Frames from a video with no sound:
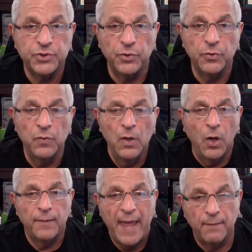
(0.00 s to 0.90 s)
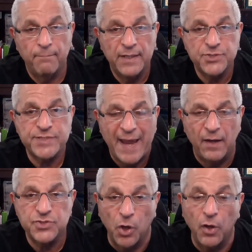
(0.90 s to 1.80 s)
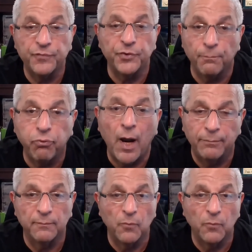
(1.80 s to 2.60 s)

to you on how to best so- solve your problem